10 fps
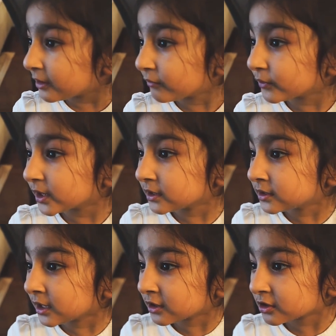And
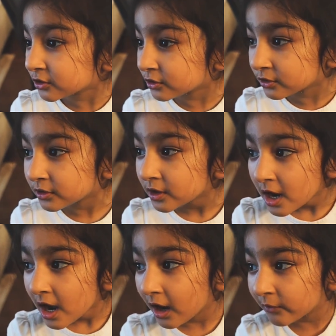Risa
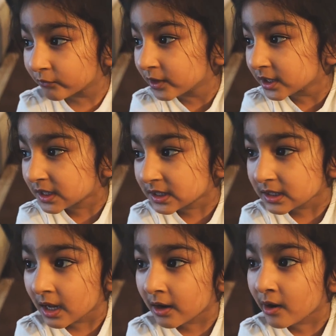
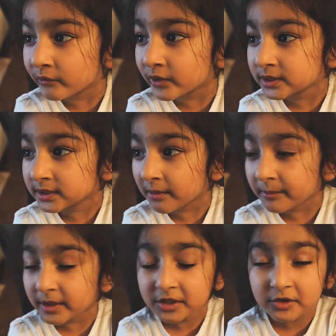and me
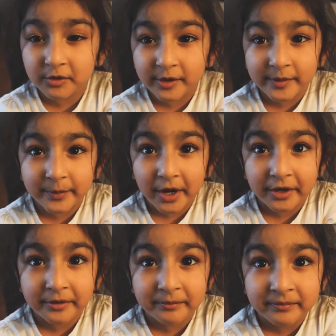screamed at him.